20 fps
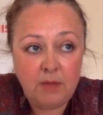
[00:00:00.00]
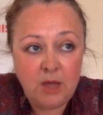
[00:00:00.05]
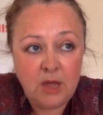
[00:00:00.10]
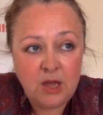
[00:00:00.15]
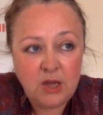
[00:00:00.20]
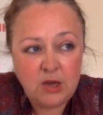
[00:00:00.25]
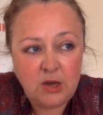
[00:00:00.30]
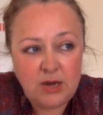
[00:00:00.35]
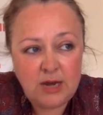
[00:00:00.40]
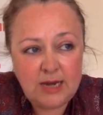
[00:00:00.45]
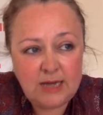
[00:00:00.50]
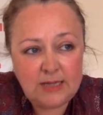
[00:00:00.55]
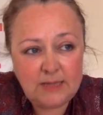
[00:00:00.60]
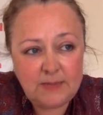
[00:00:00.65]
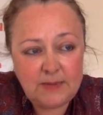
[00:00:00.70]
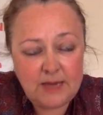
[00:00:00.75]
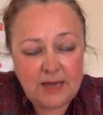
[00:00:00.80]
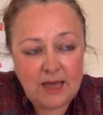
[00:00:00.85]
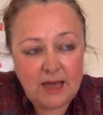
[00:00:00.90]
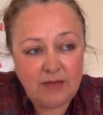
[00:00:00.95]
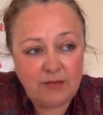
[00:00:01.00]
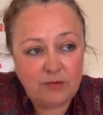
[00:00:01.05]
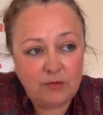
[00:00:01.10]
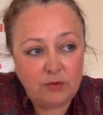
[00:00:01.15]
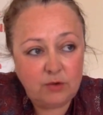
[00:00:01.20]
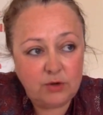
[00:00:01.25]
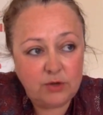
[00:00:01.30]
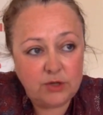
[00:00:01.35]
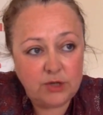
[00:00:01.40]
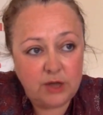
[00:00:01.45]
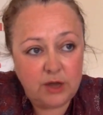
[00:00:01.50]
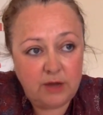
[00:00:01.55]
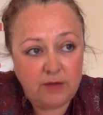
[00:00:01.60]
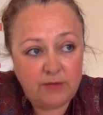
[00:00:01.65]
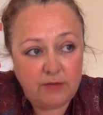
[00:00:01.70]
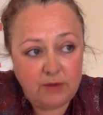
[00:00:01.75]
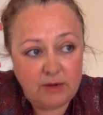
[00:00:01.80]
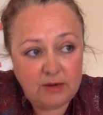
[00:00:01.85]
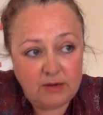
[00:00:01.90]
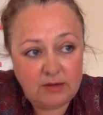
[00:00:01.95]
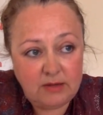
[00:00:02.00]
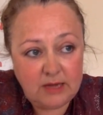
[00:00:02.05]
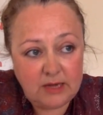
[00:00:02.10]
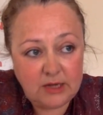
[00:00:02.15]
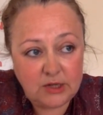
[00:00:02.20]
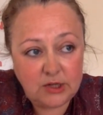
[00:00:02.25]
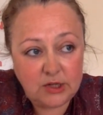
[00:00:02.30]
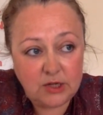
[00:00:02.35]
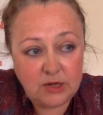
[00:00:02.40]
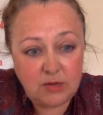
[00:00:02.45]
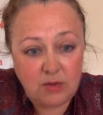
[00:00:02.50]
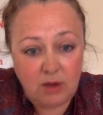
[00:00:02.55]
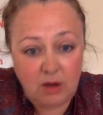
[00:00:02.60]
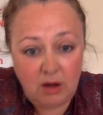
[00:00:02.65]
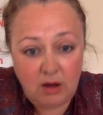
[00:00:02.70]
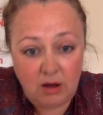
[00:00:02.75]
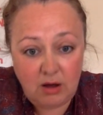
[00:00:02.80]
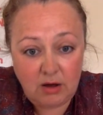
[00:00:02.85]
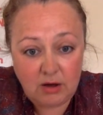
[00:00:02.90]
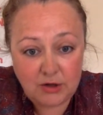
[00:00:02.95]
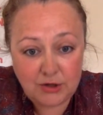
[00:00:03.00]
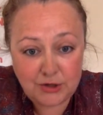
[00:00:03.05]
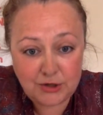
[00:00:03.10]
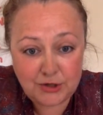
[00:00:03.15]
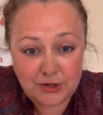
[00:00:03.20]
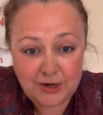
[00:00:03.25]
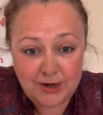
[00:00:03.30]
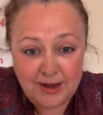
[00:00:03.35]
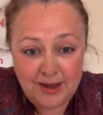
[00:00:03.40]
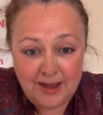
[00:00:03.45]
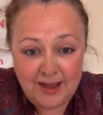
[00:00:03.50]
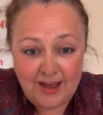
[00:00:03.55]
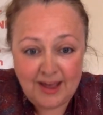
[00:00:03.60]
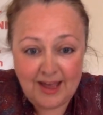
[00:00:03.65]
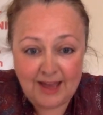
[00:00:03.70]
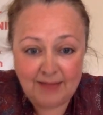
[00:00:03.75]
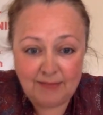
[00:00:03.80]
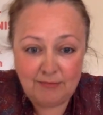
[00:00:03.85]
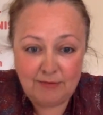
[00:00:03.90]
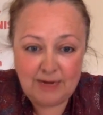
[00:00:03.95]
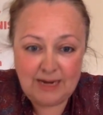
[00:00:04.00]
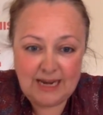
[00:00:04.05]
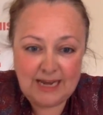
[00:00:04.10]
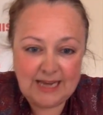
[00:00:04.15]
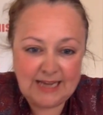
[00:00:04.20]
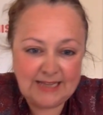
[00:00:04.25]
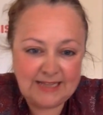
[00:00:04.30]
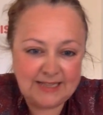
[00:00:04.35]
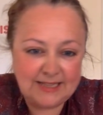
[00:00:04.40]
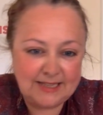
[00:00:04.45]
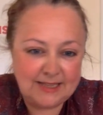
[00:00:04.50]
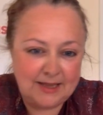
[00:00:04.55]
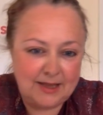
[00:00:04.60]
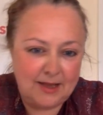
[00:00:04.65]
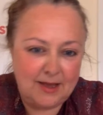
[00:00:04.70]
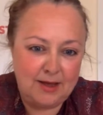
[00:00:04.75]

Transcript: You need to be careful not to go for anything too harsh and release